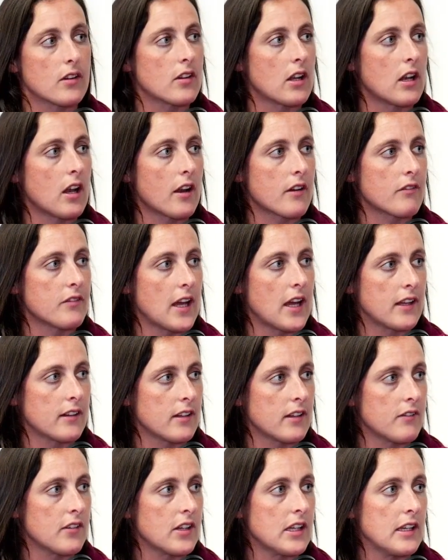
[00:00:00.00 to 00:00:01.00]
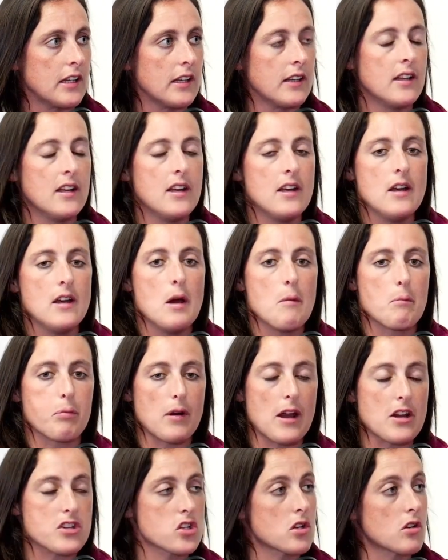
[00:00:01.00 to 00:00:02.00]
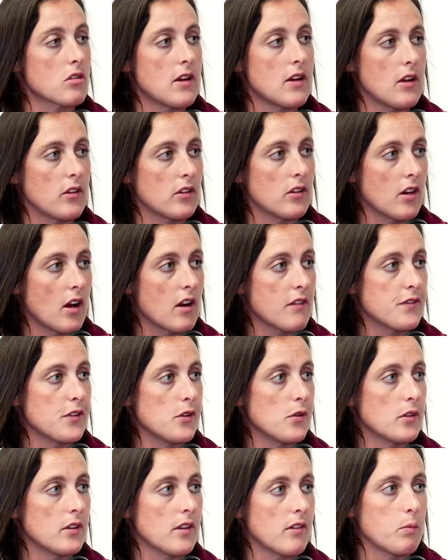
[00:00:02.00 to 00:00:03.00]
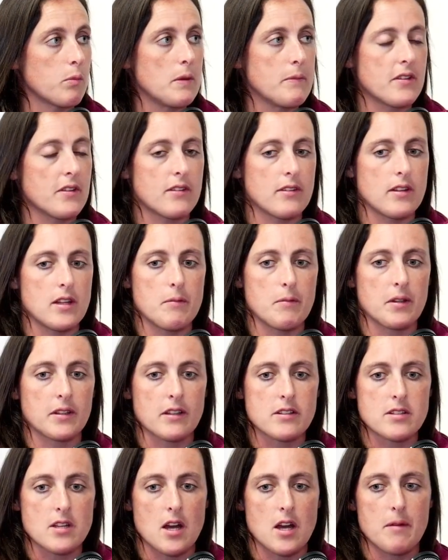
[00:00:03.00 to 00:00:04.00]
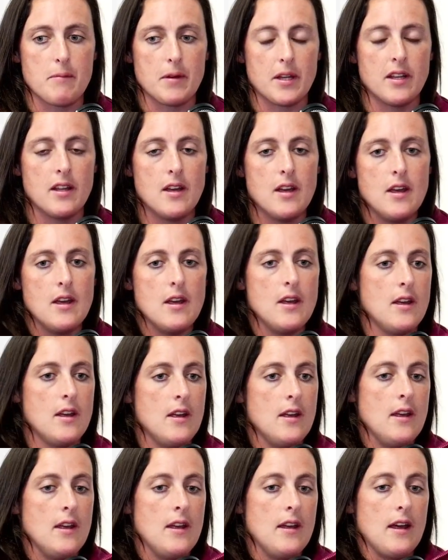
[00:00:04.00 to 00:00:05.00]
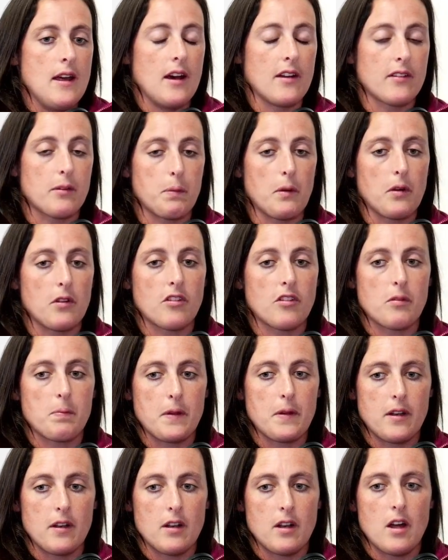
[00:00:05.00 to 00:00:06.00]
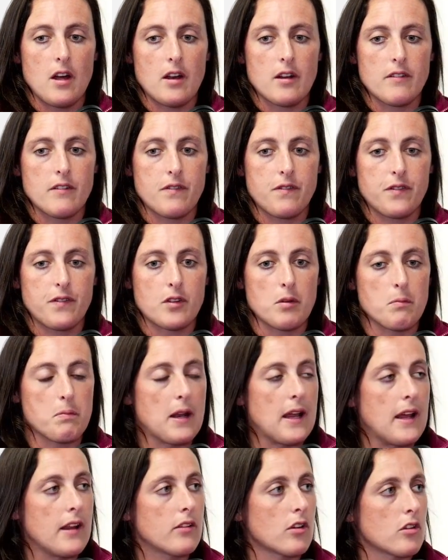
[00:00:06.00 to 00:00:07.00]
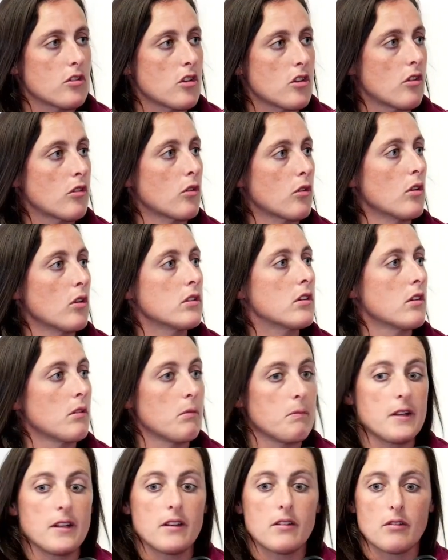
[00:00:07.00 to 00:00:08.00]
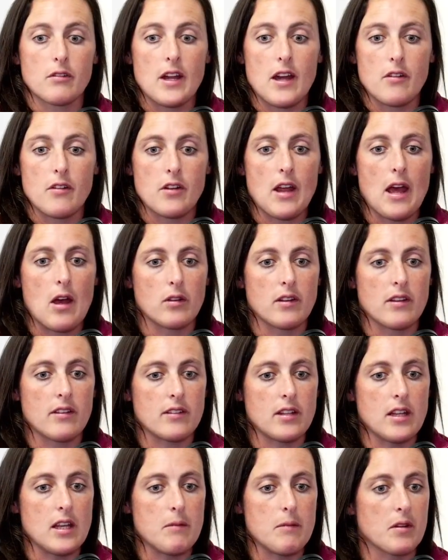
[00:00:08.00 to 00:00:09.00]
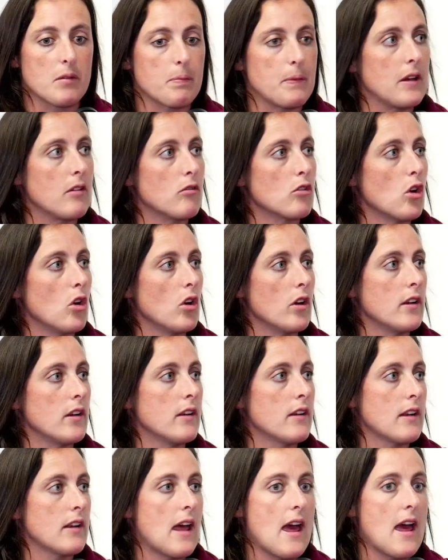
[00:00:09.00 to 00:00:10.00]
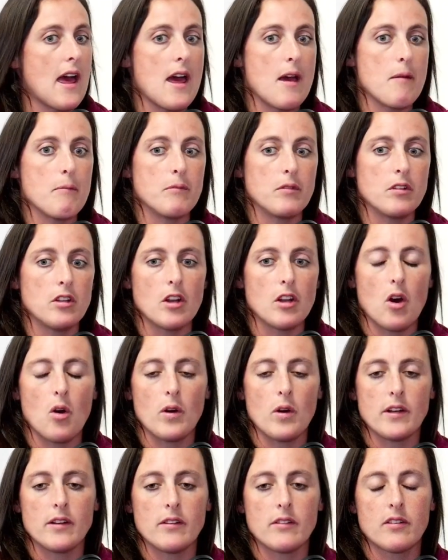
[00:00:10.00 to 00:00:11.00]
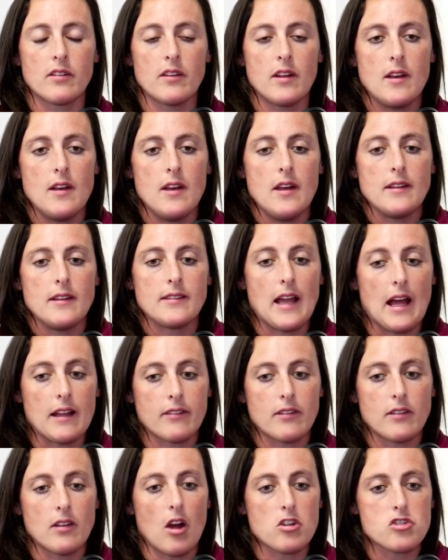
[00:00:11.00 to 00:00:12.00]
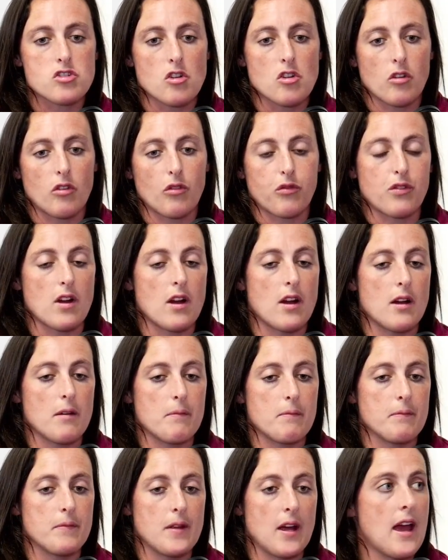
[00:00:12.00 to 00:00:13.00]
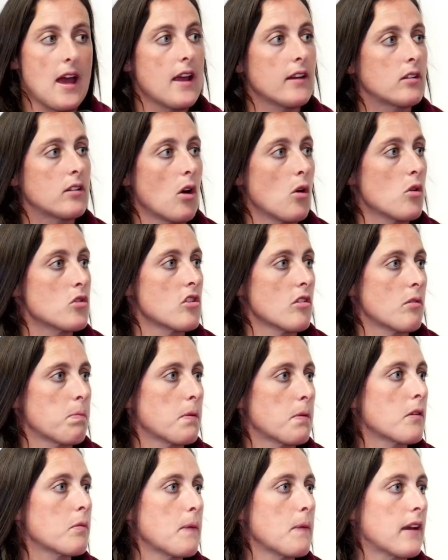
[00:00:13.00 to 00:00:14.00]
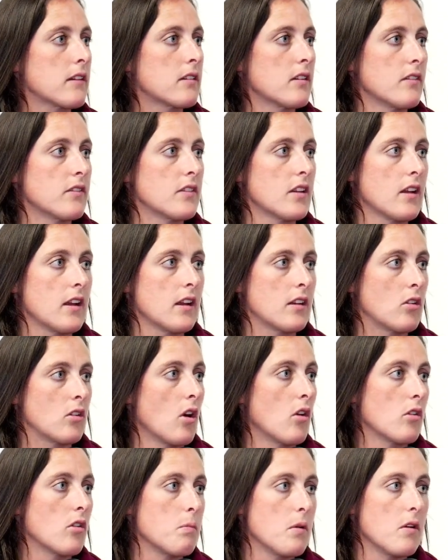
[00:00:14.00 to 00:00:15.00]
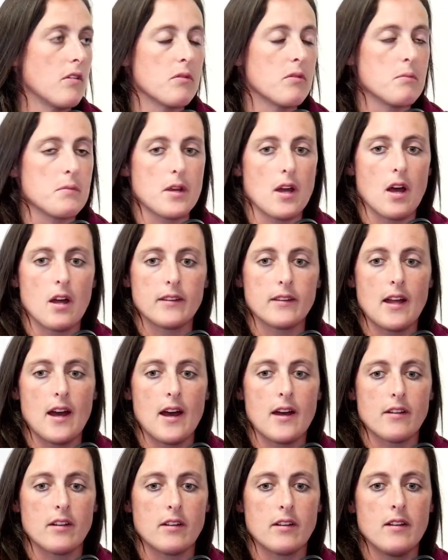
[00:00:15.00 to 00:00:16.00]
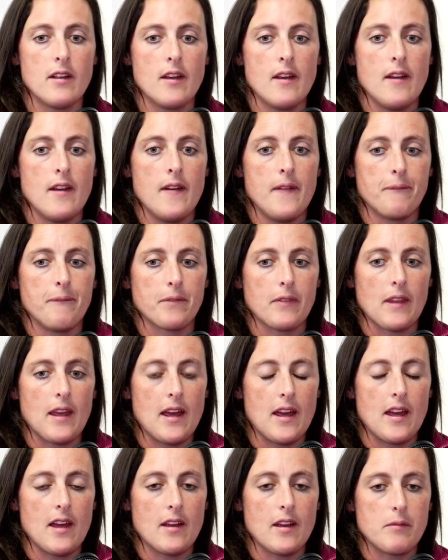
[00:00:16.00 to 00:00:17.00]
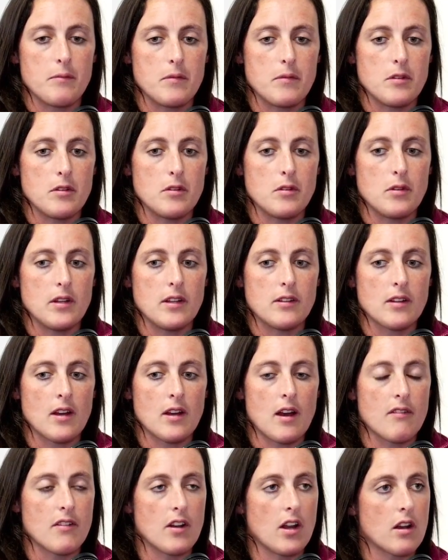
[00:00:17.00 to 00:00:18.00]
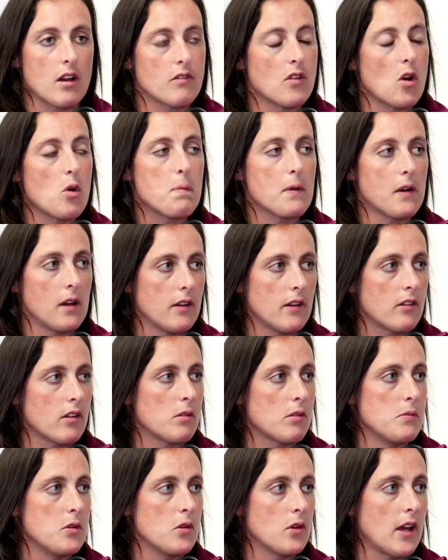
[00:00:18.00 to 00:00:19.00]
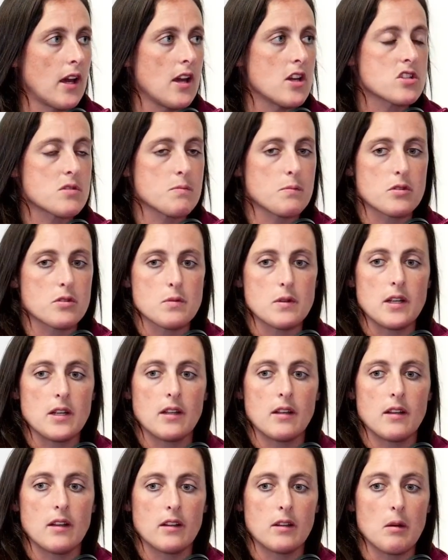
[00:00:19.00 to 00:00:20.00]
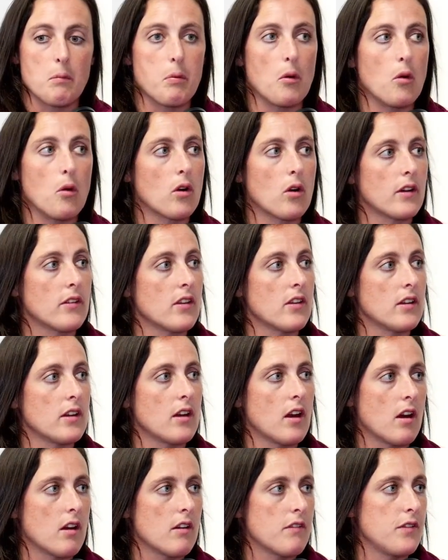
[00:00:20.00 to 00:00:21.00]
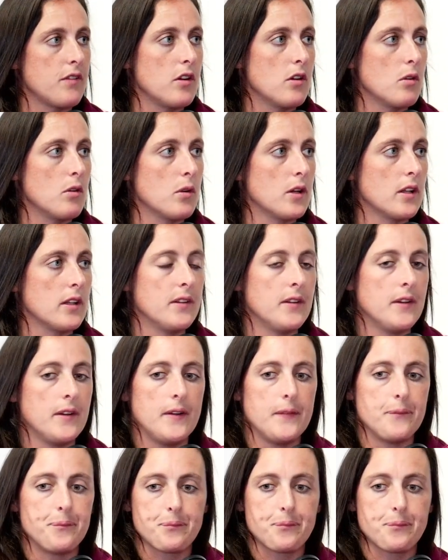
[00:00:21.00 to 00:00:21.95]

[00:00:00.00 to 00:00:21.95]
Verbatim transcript: There is a lot of negativity and pressure around the R F U and this women's team at the time, and I suppose there's been a lot of complaints or disgruntlement around how this team has been run, and um, you know, and that's not just from a head coach's perspective, that it goes above and beyond that. And uh, you need to have a lot of open lines of communication between the boards and the R F U and